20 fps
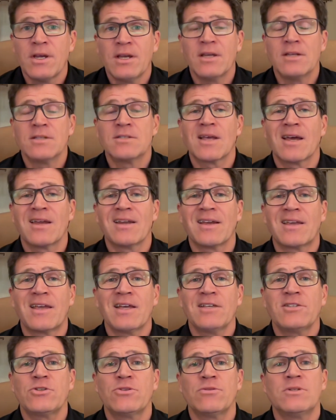is that it
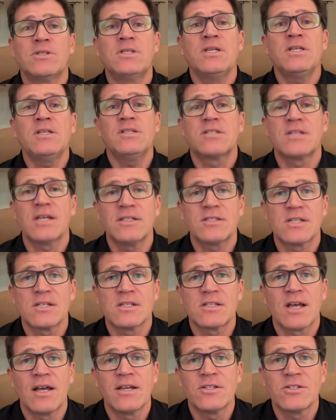gets you
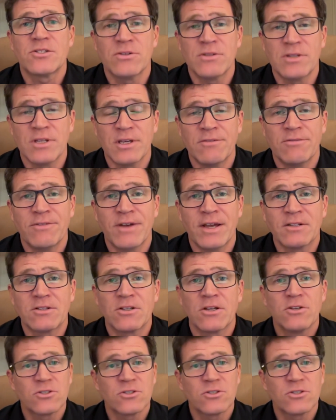desensitized to the event.